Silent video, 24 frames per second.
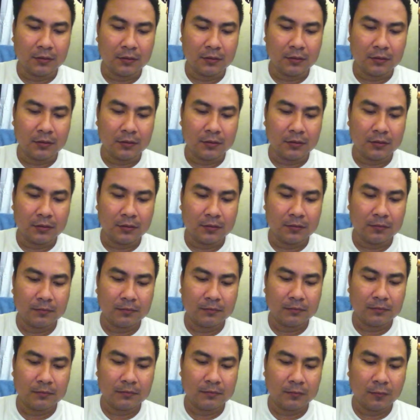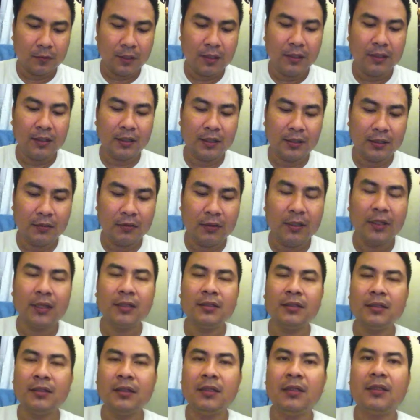Well, I
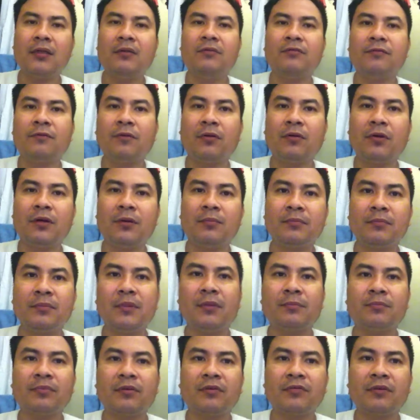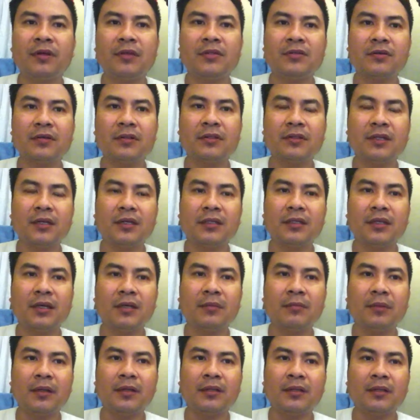already did inform the professor that
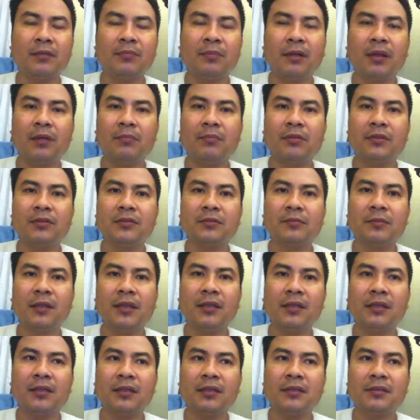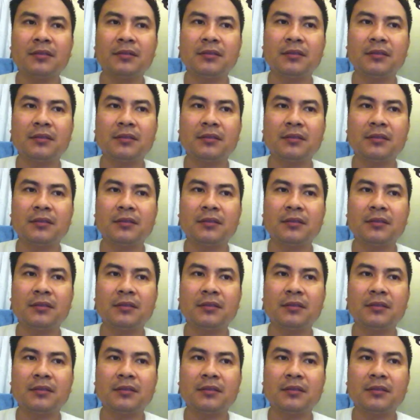I might not be able to make it,